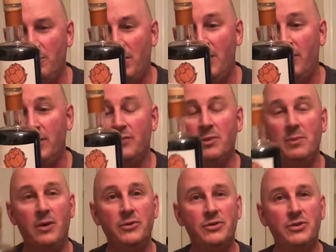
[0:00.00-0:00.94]
by one of the
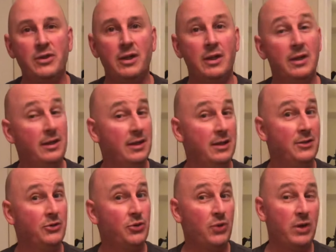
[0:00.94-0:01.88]
most
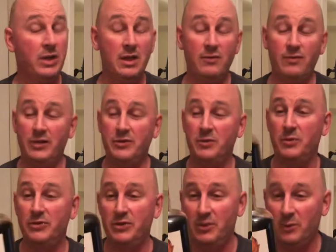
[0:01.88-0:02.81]
intriguing
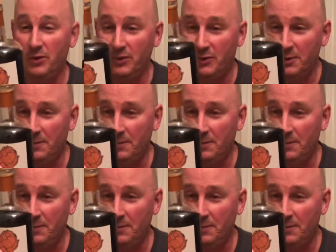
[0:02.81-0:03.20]
vegetables in the world.